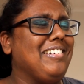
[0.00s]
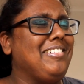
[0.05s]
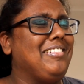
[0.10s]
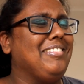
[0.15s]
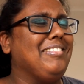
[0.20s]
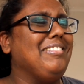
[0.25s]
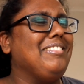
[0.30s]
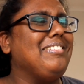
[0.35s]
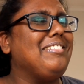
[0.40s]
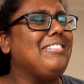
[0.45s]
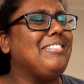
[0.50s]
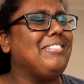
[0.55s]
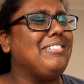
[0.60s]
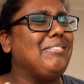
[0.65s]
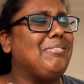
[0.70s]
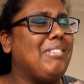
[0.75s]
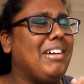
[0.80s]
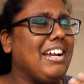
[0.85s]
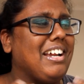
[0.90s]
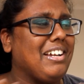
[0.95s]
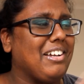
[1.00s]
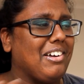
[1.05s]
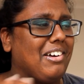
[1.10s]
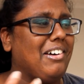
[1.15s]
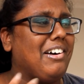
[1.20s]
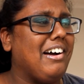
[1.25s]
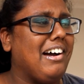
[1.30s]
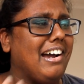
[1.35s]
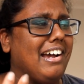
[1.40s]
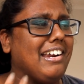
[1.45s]
Oh my
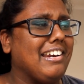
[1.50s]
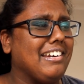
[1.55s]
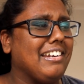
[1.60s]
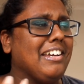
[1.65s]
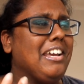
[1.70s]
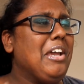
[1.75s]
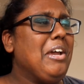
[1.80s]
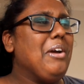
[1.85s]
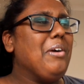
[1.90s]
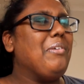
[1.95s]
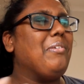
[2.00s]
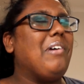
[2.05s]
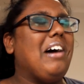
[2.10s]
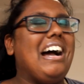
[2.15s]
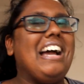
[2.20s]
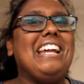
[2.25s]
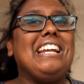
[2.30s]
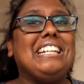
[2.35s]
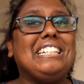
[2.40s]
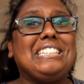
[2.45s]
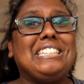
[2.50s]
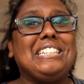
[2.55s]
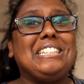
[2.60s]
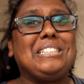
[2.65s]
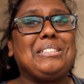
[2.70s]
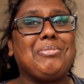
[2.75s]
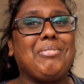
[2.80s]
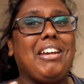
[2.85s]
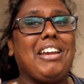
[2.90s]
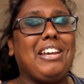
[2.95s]
god! Why is
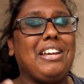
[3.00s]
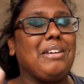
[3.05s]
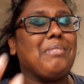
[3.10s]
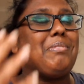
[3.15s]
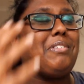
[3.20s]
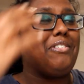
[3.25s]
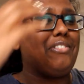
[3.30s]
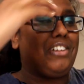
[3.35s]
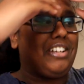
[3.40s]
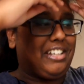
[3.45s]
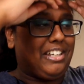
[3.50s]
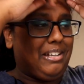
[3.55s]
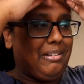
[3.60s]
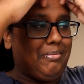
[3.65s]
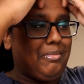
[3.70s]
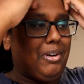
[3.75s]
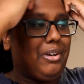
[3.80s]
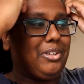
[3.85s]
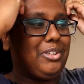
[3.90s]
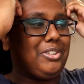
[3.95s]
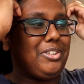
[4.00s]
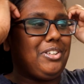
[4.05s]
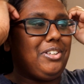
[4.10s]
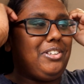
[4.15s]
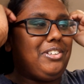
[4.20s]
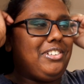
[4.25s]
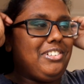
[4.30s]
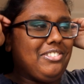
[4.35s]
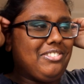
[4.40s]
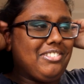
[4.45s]
this making me really
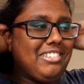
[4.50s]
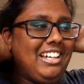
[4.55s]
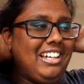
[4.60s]
emotional?